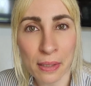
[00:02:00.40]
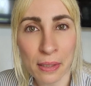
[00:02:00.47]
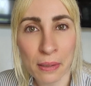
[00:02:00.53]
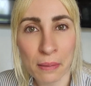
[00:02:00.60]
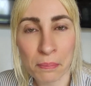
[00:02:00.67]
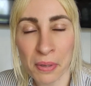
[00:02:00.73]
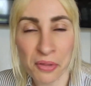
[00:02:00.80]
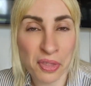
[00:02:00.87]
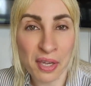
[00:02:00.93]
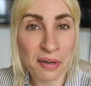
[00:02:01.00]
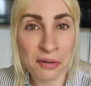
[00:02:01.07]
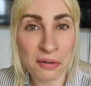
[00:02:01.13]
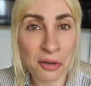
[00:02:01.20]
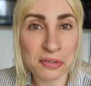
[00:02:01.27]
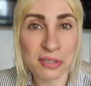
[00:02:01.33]
but they are
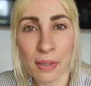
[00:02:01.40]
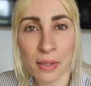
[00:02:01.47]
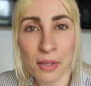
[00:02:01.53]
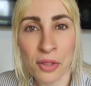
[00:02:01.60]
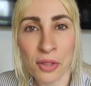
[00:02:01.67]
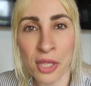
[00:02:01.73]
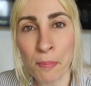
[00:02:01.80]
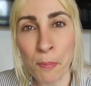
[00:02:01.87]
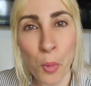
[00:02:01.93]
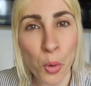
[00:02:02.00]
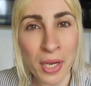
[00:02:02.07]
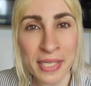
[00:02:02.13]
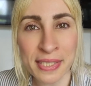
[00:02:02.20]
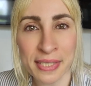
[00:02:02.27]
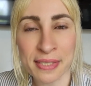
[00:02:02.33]
not. They are
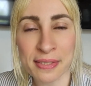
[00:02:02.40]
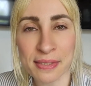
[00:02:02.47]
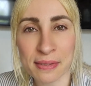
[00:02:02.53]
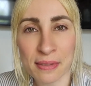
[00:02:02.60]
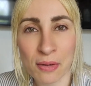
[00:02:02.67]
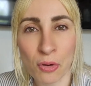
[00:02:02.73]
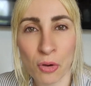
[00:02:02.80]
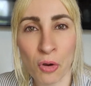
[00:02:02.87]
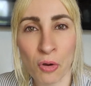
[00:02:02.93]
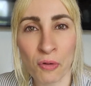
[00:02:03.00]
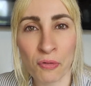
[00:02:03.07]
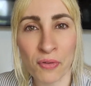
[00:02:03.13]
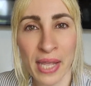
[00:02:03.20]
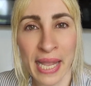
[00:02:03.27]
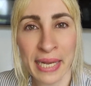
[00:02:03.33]
voided
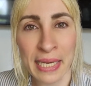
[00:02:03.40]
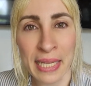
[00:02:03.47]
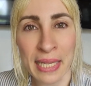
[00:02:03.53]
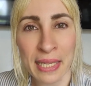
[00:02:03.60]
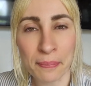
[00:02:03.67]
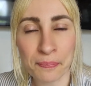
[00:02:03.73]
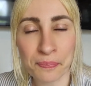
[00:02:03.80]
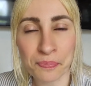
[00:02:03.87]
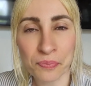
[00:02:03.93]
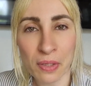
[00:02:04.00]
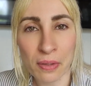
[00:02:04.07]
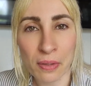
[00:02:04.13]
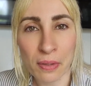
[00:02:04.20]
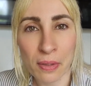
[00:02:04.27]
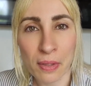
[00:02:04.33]
of
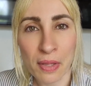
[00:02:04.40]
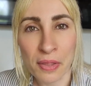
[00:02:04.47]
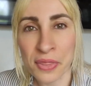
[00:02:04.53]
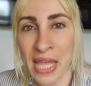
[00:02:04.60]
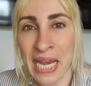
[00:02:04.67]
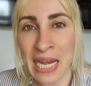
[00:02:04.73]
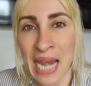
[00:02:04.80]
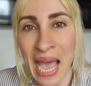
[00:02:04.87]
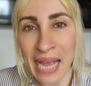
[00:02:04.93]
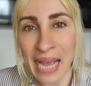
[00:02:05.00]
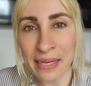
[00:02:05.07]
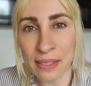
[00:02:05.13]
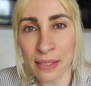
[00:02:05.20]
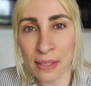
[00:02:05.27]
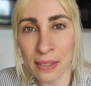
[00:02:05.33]
they lack
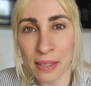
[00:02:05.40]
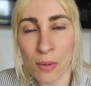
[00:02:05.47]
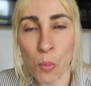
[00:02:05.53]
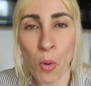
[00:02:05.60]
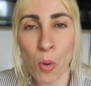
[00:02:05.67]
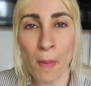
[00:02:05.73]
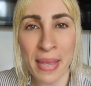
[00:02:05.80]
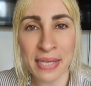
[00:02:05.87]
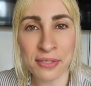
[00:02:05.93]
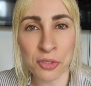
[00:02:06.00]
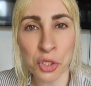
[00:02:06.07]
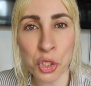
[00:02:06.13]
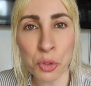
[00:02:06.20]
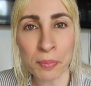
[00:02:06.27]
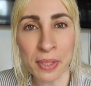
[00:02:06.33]
what makes a
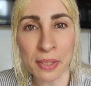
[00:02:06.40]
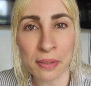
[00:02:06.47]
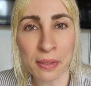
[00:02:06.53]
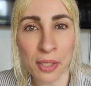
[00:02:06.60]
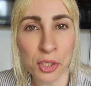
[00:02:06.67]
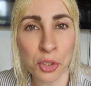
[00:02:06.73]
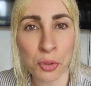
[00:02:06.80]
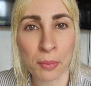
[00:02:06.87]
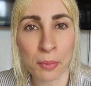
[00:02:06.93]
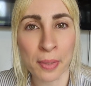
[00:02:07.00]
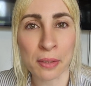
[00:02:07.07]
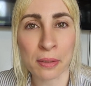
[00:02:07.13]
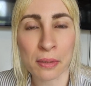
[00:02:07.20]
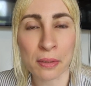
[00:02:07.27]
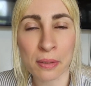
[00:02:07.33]
human
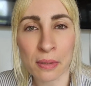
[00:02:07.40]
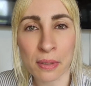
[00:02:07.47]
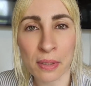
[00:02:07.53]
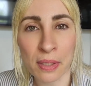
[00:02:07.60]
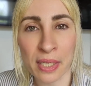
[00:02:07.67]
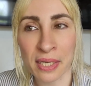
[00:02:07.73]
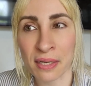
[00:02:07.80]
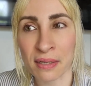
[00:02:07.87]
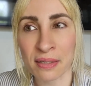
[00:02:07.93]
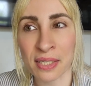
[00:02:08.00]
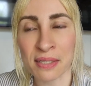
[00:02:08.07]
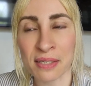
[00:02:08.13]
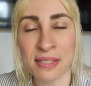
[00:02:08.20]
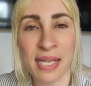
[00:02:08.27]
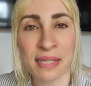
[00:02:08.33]
in a
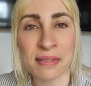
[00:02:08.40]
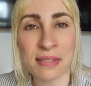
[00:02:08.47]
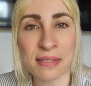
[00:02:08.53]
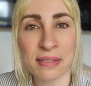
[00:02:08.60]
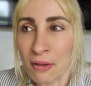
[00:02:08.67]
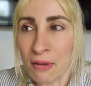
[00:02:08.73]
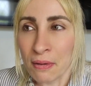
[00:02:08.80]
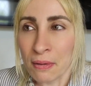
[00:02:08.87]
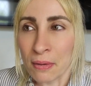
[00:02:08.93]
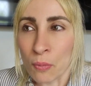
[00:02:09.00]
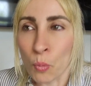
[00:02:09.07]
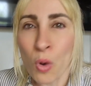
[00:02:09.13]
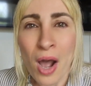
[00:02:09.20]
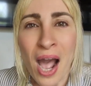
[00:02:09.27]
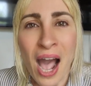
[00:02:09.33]
sense.
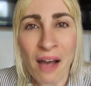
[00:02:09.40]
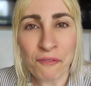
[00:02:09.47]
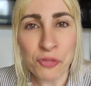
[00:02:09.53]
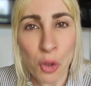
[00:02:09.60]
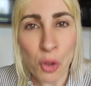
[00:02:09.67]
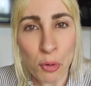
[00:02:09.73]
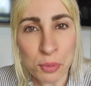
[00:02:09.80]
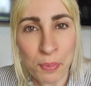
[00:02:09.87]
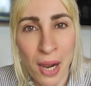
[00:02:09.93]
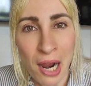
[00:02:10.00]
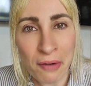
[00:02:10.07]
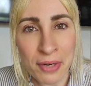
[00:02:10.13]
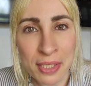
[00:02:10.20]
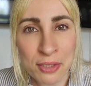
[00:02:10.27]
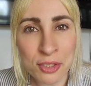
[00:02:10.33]
What have those
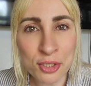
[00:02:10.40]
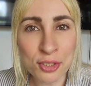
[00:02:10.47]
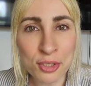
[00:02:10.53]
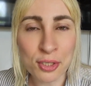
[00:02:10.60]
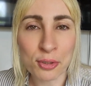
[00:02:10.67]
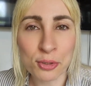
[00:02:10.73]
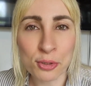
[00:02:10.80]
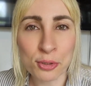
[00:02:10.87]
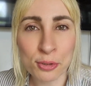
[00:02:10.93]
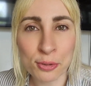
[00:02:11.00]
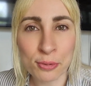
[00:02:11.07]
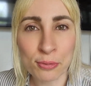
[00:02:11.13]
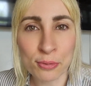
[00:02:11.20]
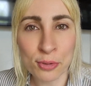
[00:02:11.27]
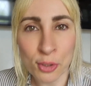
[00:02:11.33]
parents
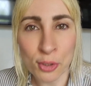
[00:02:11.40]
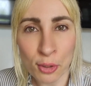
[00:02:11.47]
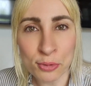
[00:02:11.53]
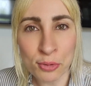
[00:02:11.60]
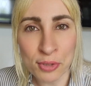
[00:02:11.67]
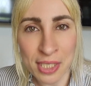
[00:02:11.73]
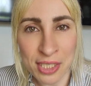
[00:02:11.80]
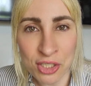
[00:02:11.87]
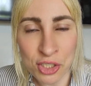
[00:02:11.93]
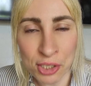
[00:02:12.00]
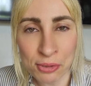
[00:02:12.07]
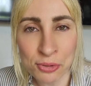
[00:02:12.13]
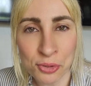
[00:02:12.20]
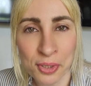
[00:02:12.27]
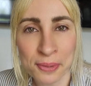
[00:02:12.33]
done to these
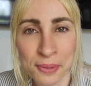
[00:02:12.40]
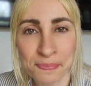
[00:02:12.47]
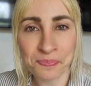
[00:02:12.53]
children